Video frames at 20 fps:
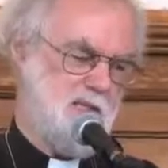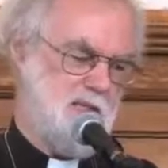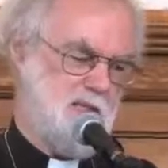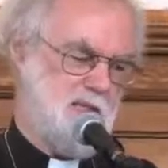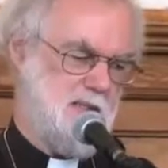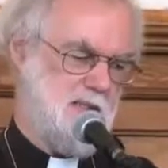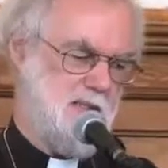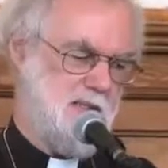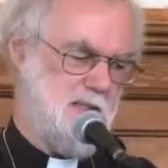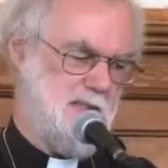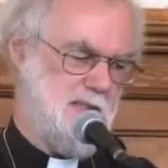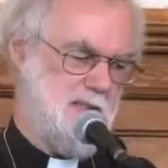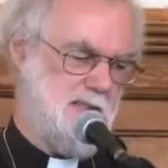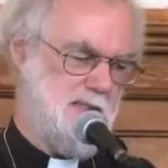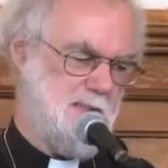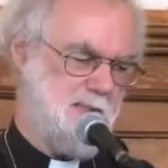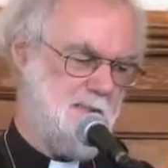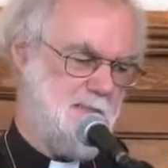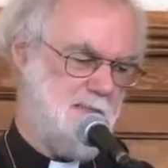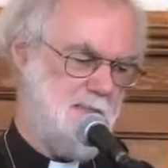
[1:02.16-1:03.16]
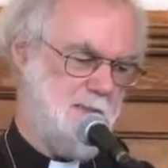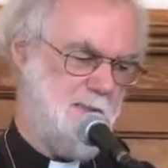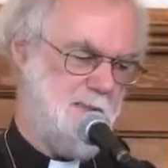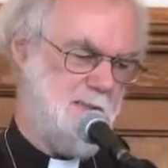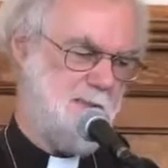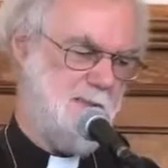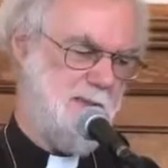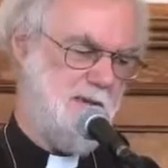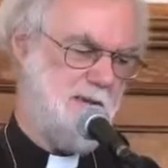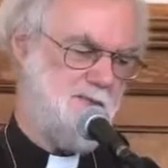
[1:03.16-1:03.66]
that
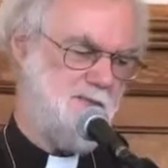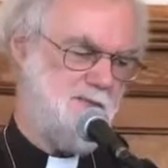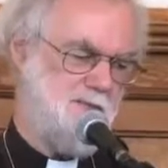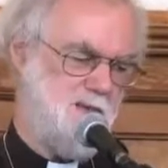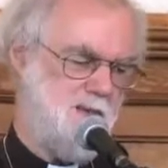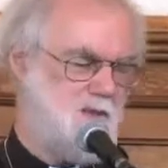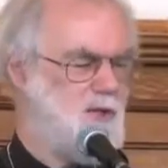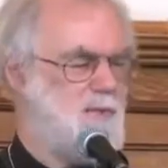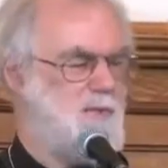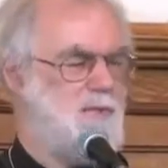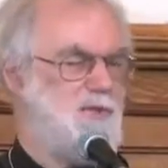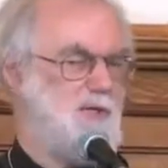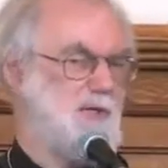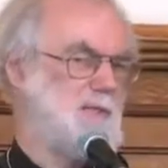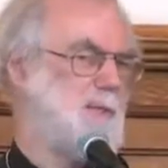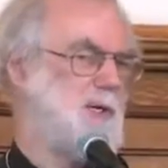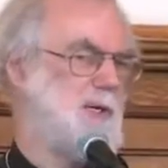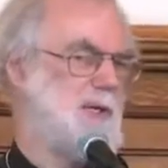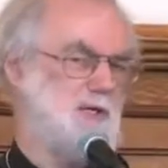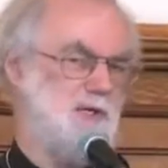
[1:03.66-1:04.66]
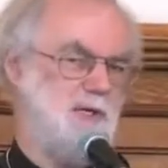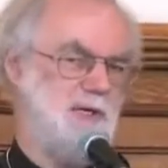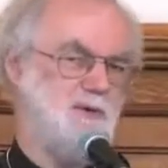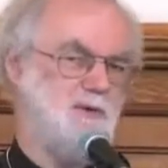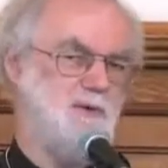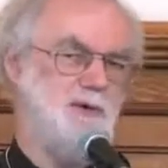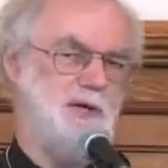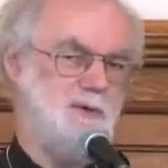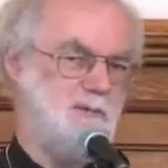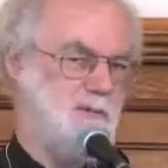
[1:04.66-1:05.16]
if the Communist Party of
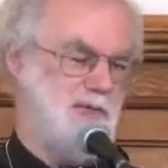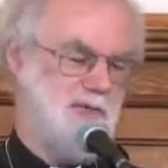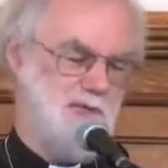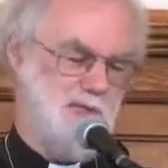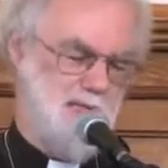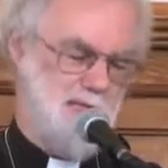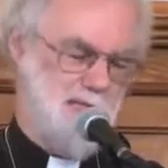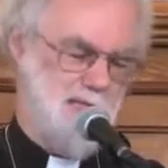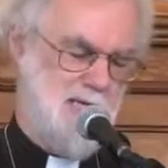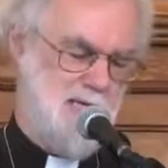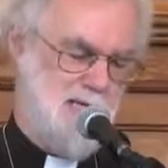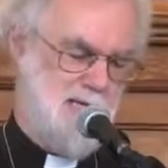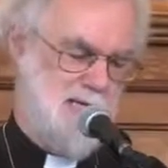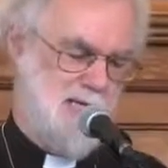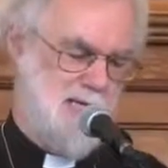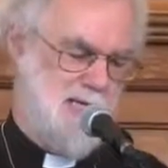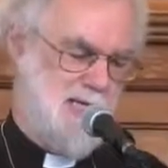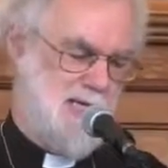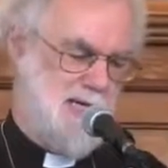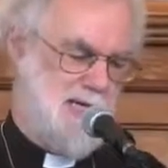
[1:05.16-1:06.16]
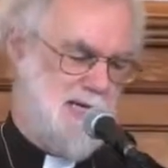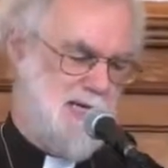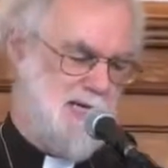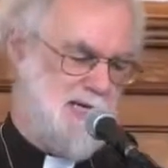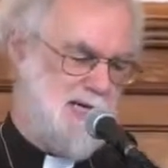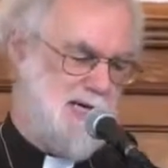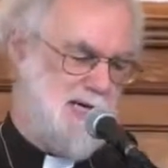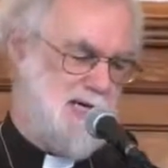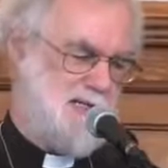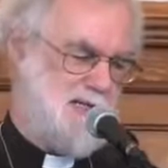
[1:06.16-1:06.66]
Great Britain had
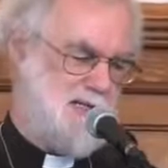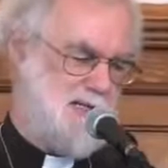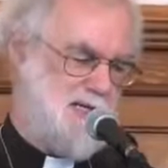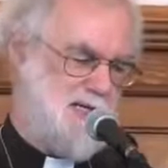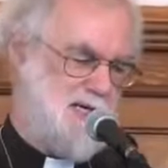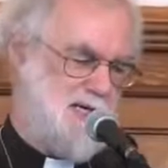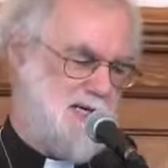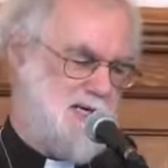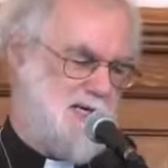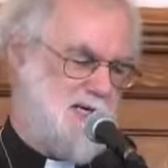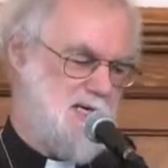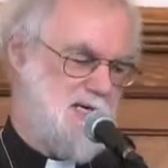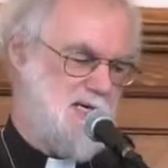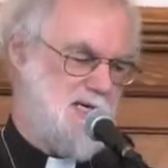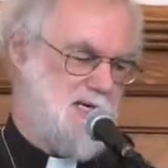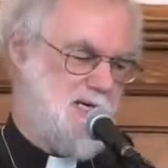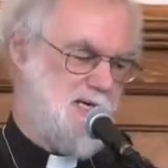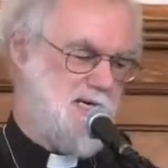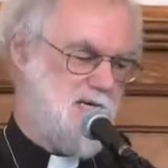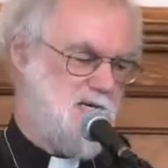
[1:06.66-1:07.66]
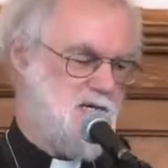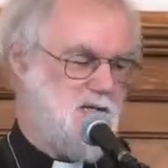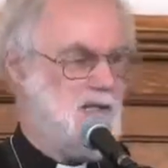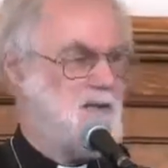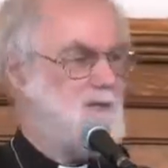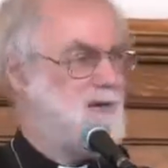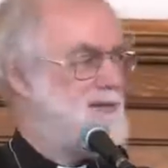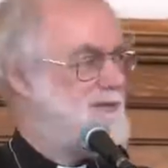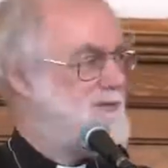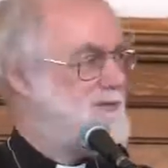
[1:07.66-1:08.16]
had the
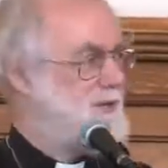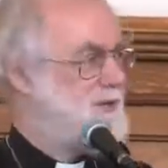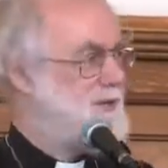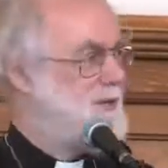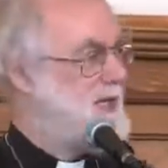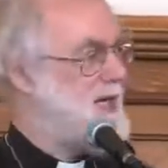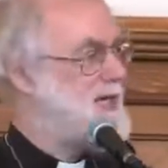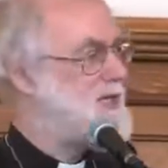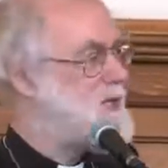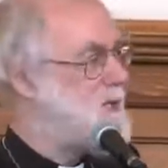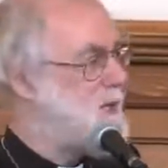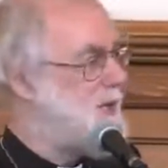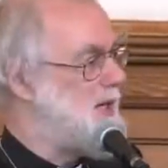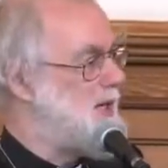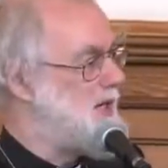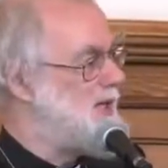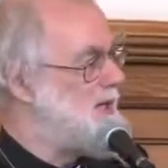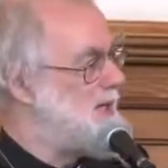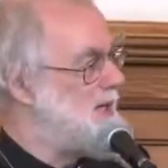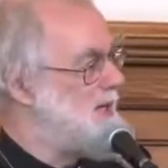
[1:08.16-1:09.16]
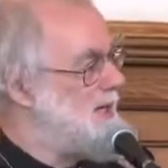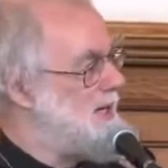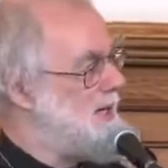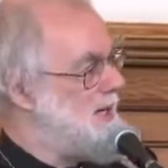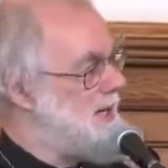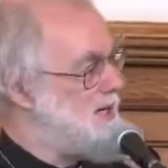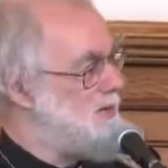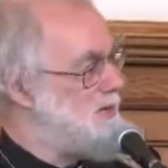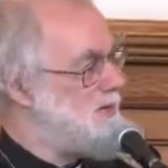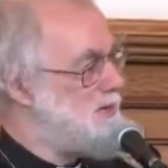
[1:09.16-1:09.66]
geographical network
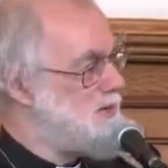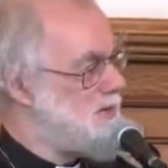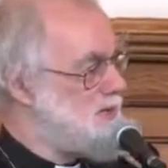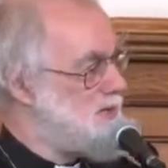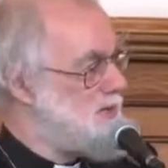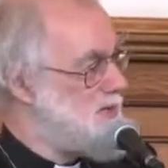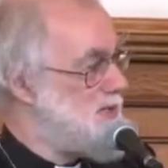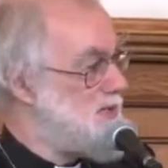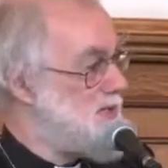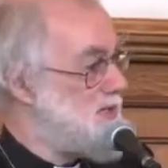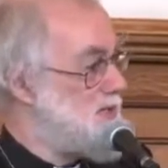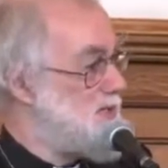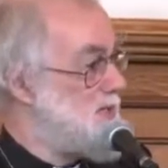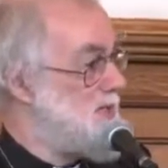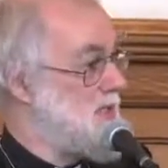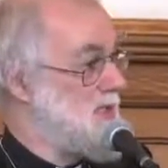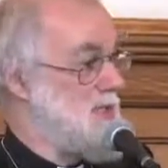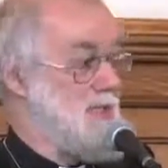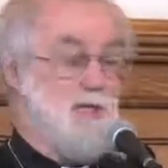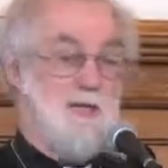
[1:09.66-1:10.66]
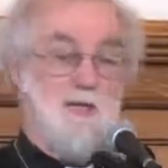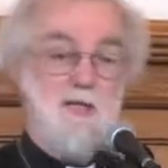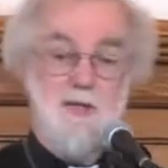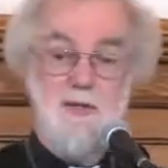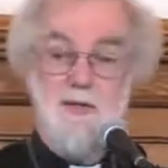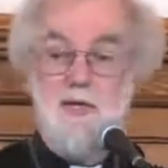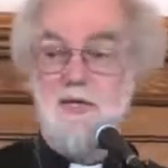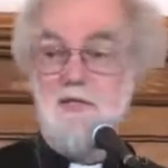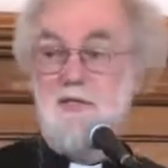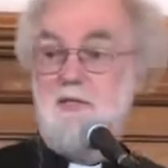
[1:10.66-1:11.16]
and the resources
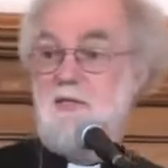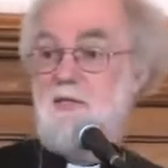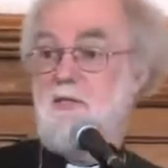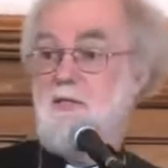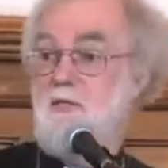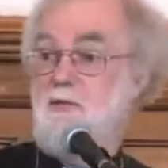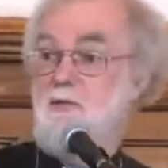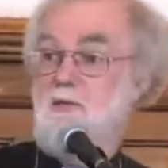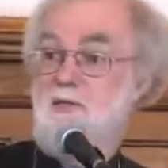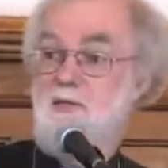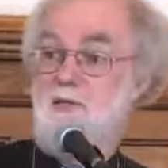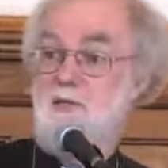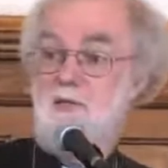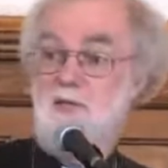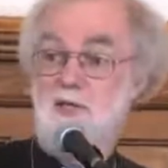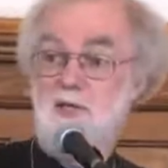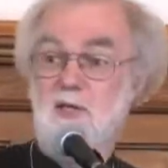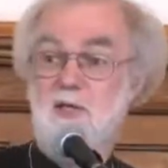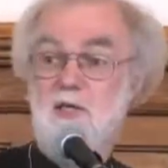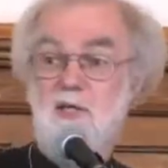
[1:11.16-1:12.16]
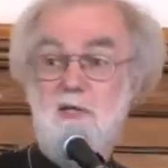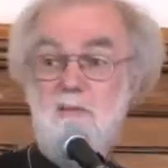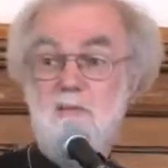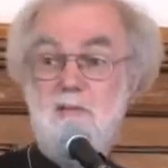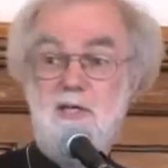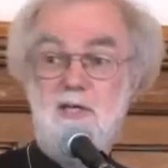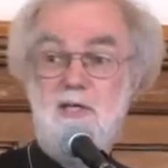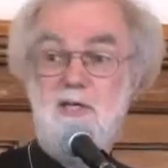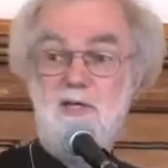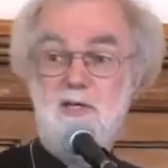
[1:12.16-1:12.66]
that the Christian Church, and
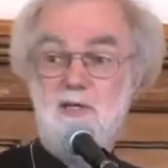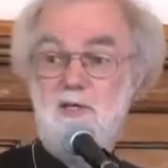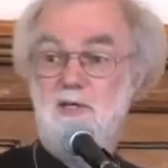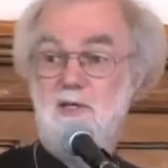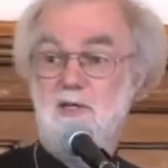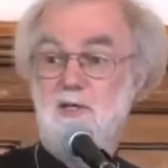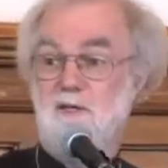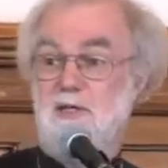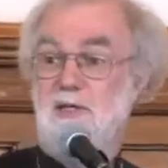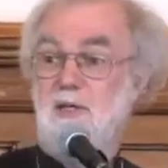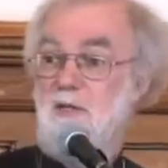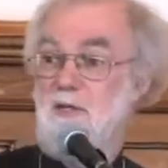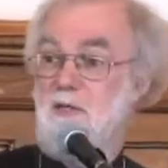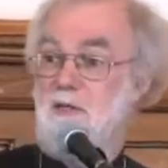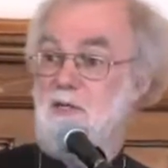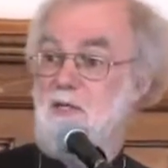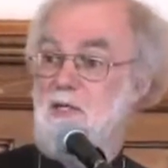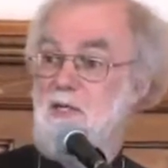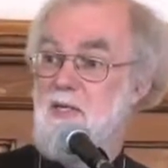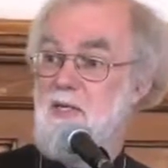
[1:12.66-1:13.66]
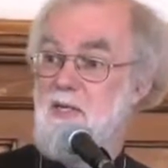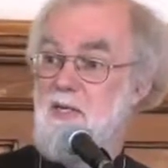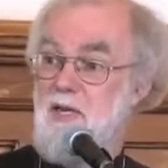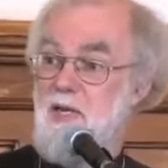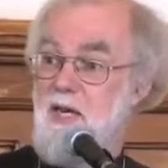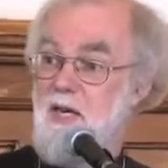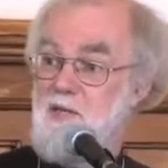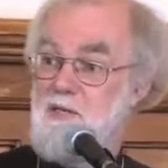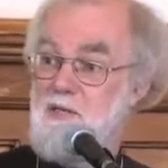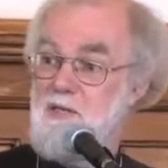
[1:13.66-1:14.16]
particularly the Church of England,
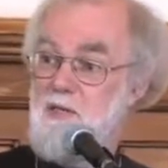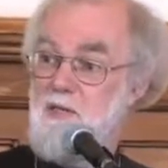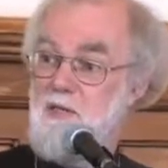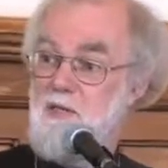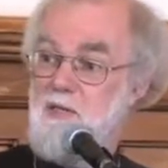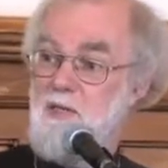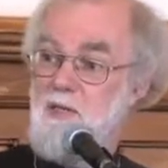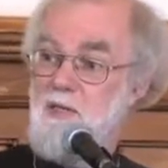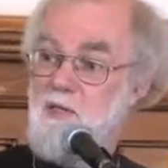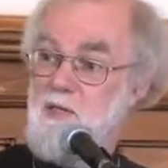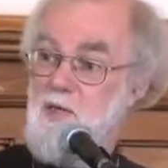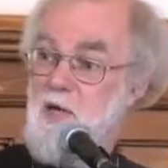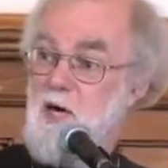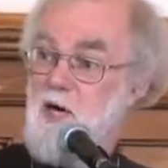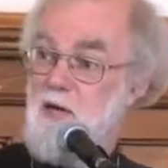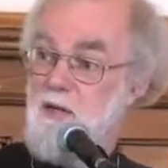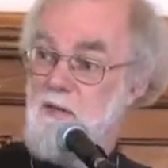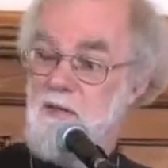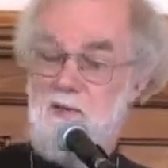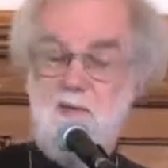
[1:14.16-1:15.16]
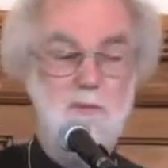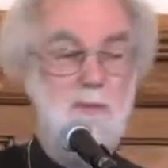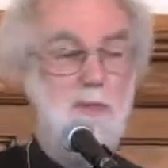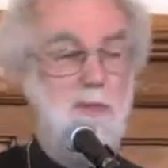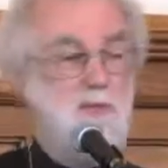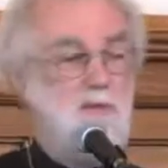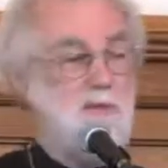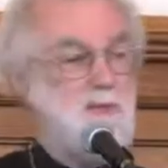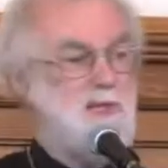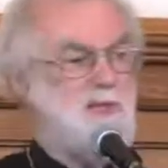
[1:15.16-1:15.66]
has in these islands, we
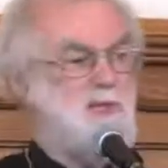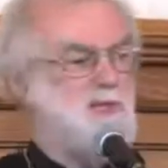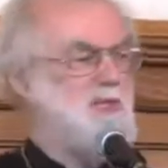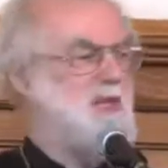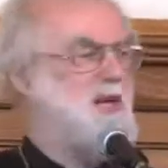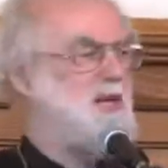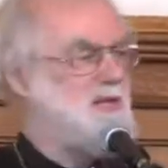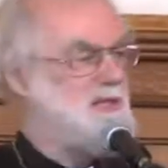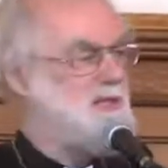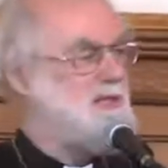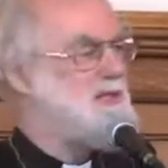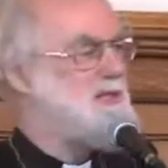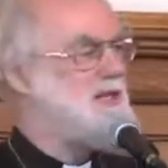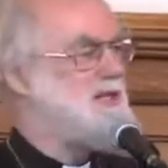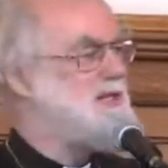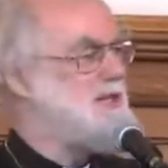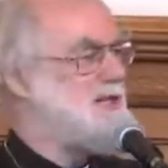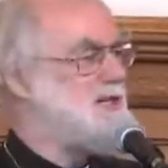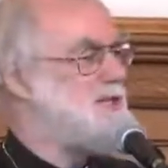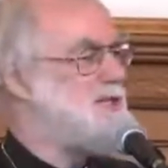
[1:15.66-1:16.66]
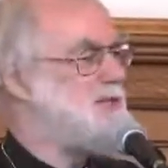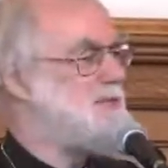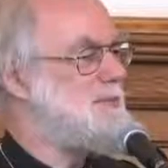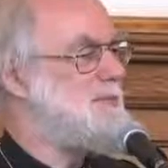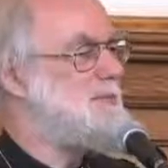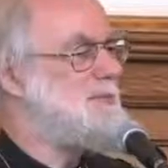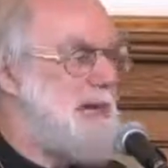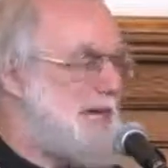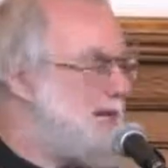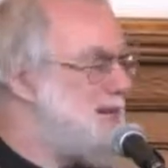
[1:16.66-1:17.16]
would have been a Stalinist dictatorship
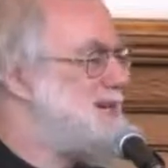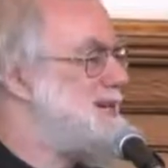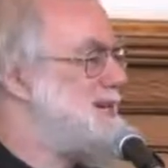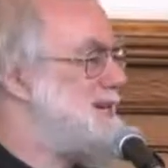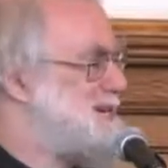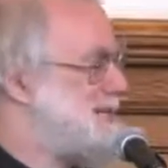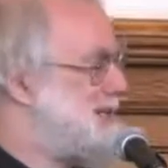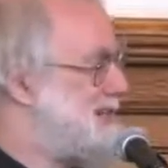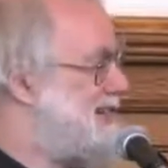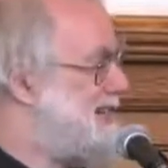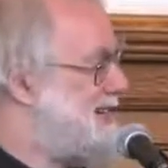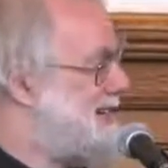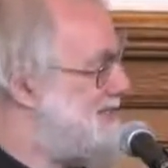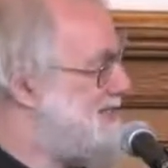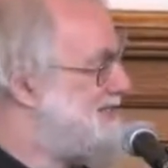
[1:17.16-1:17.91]
many years ago.